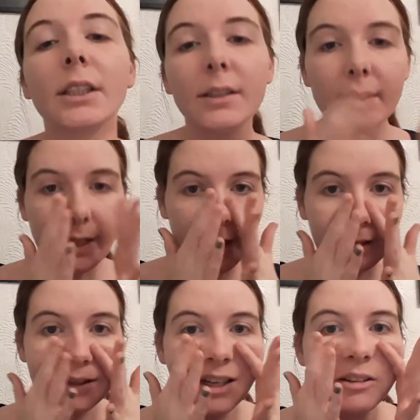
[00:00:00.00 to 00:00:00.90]
So yeah,
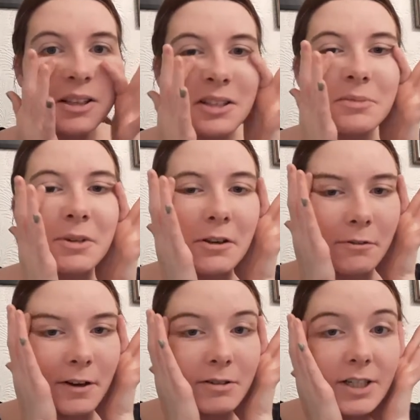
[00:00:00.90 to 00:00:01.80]
now that's my
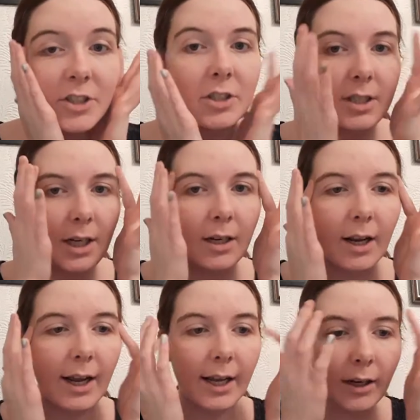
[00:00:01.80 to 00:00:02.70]
foundation done,
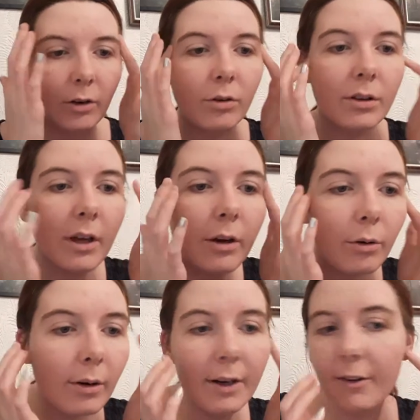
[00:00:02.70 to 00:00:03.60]
and
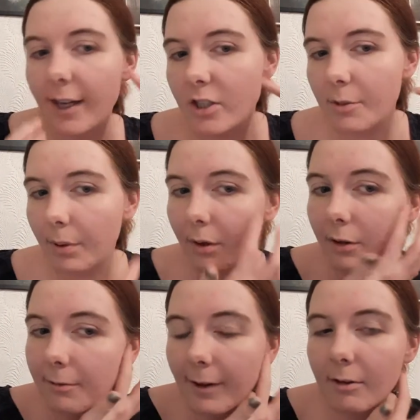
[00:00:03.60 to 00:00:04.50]
although I've actually
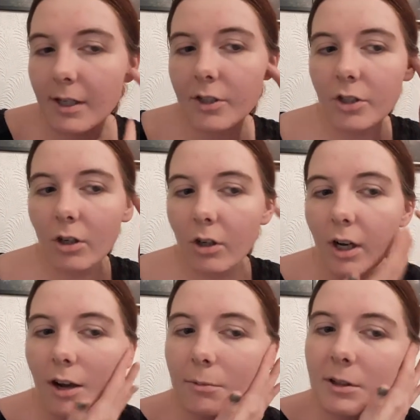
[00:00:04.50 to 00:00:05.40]
put foundation on,
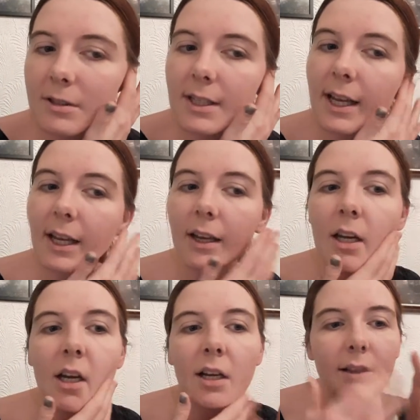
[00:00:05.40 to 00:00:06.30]
I will say
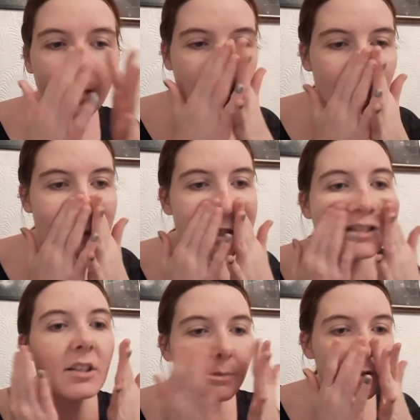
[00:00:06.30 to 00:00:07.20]
that it
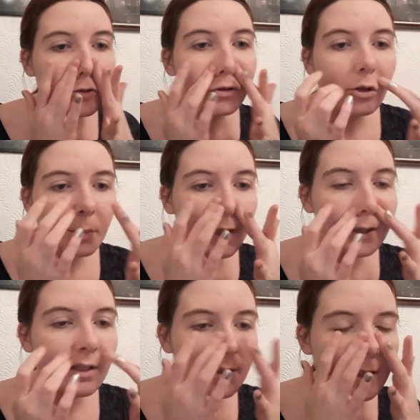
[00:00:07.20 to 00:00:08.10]
does absorb
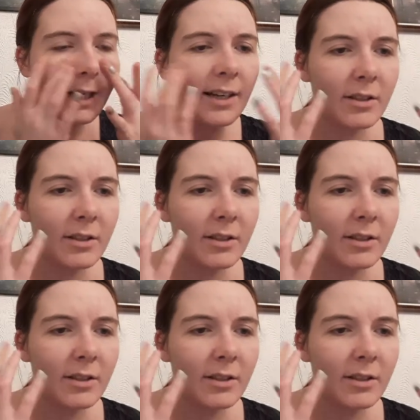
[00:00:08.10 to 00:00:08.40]
into the skin.